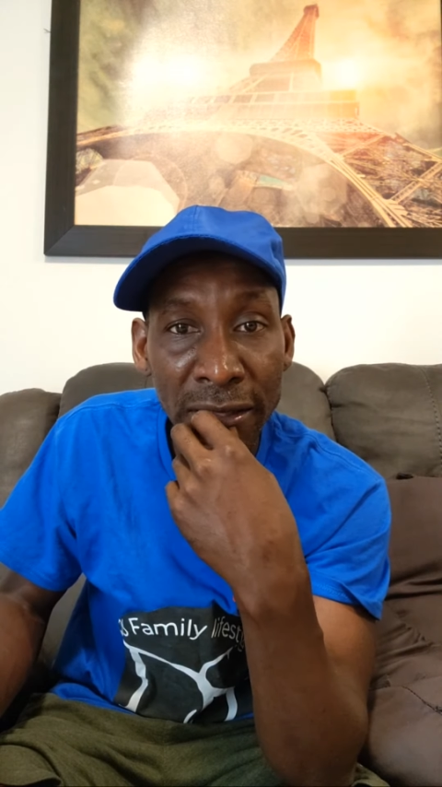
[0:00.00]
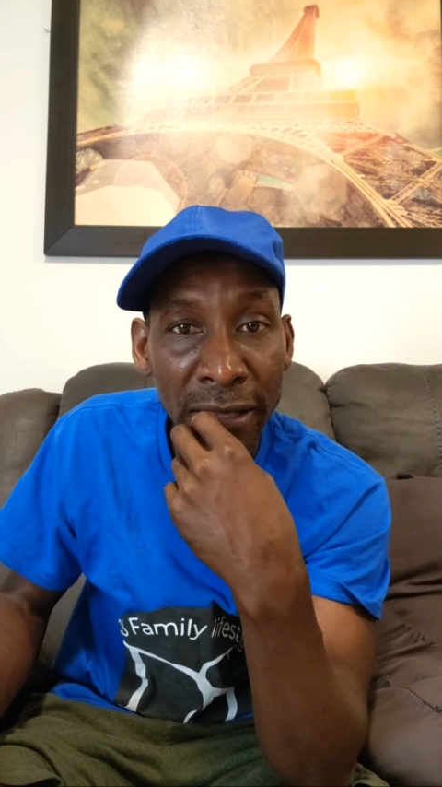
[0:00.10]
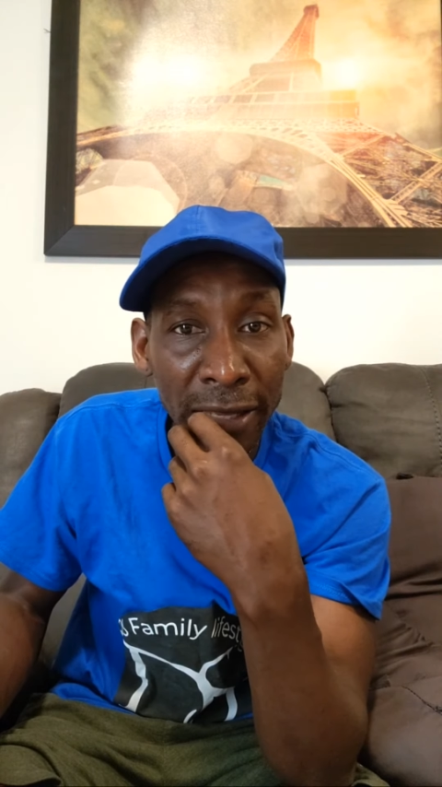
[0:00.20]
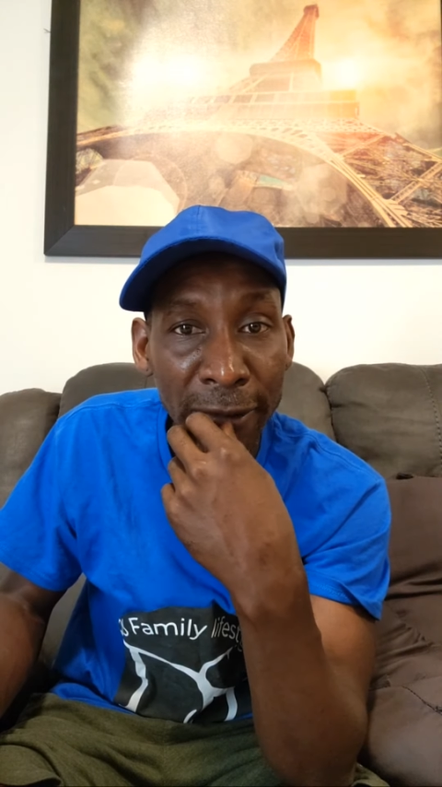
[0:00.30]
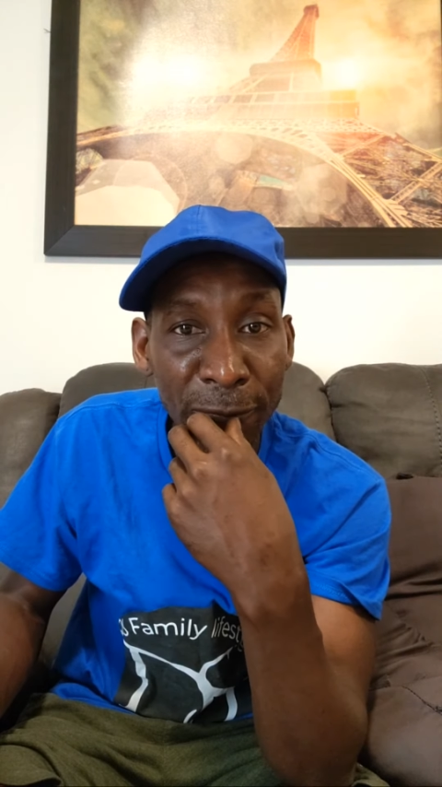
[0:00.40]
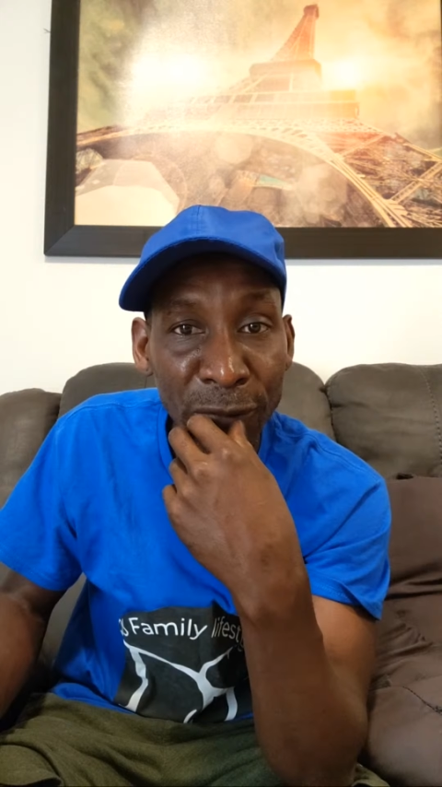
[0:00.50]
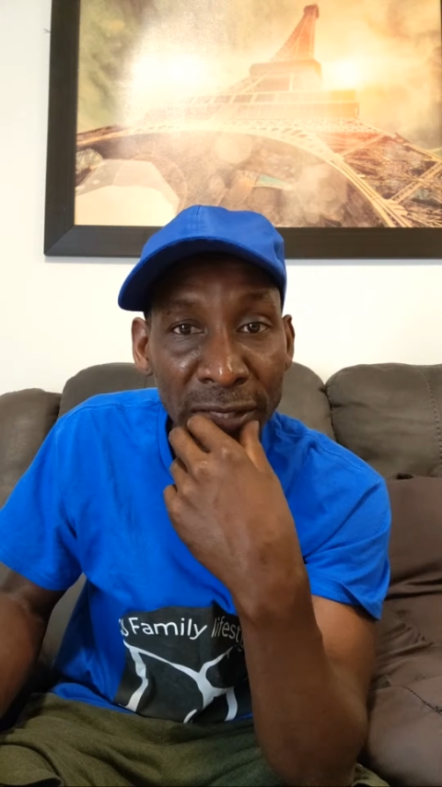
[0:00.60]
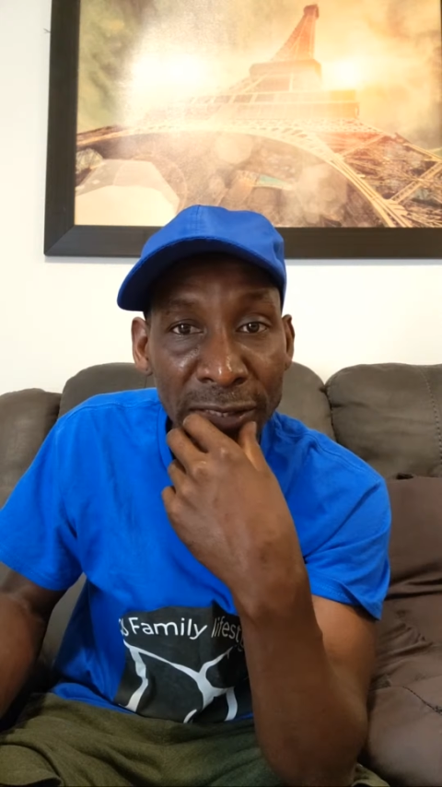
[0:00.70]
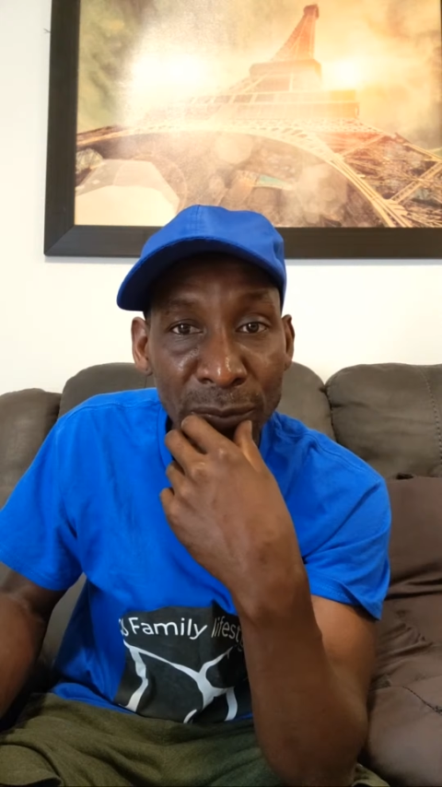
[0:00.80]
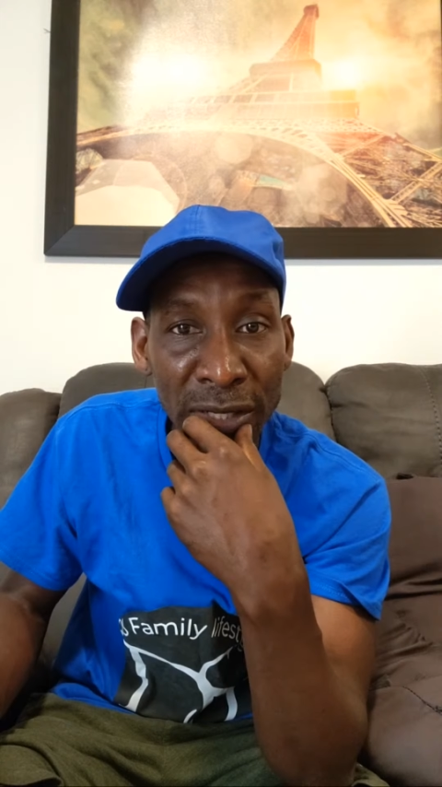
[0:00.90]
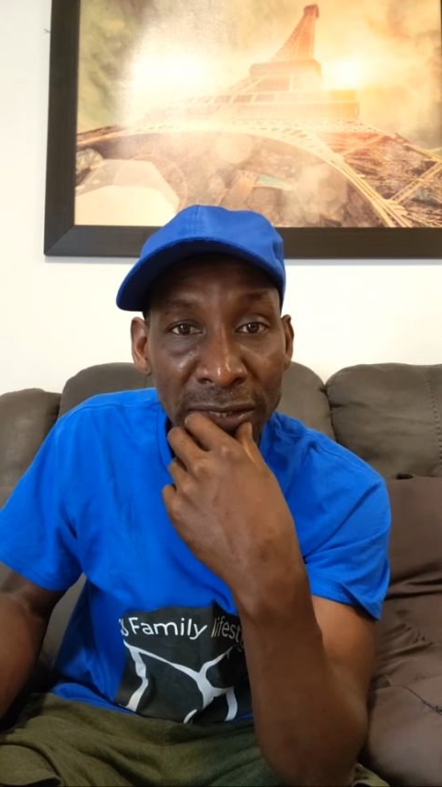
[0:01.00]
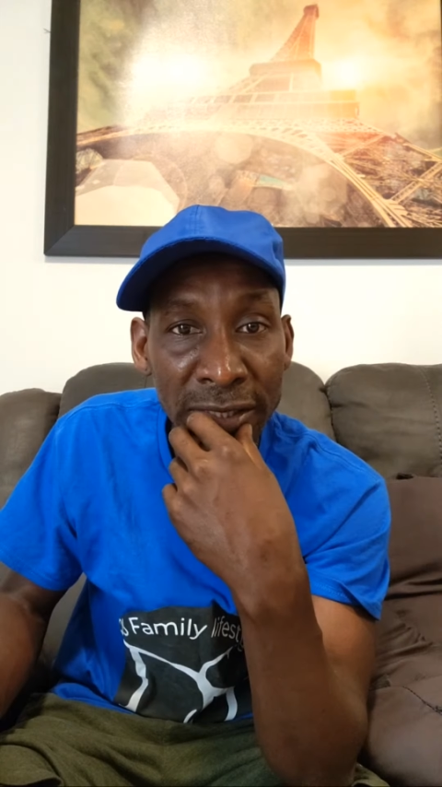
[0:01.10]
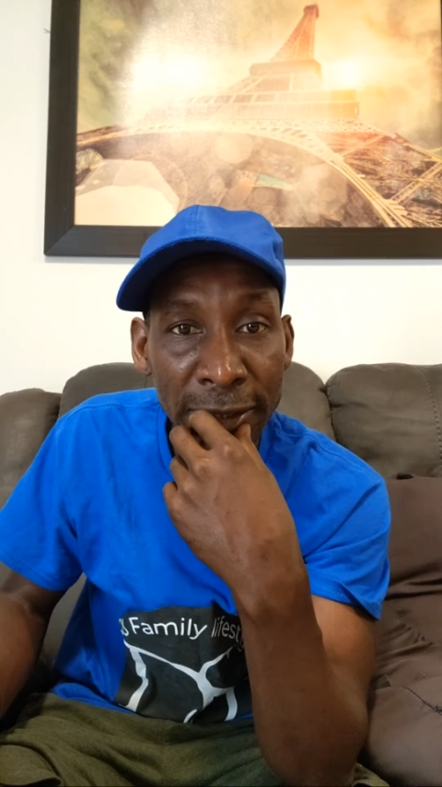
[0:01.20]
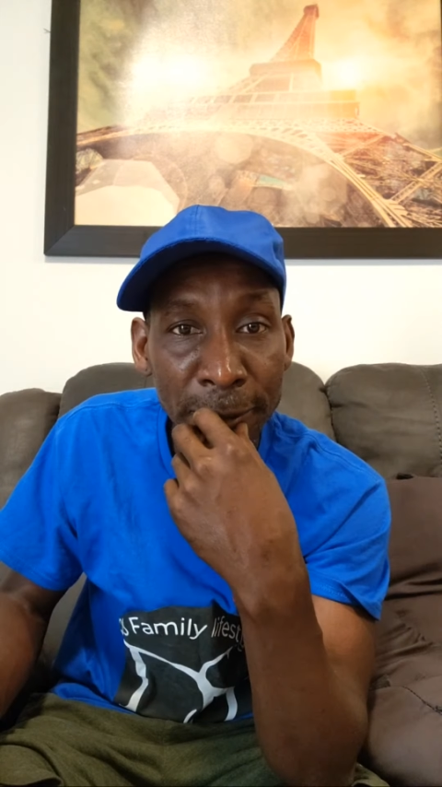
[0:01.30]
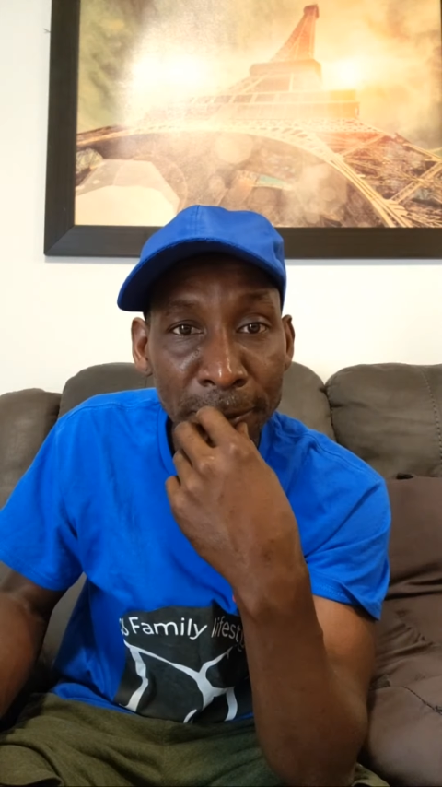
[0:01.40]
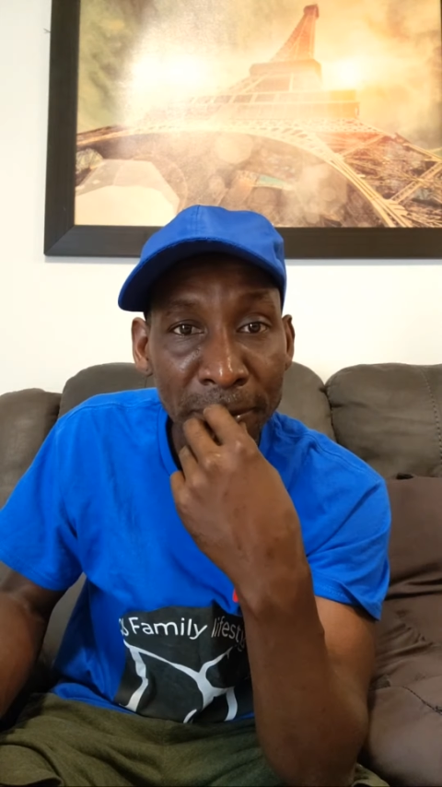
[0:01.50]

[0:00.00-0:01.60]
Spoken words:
village blessing.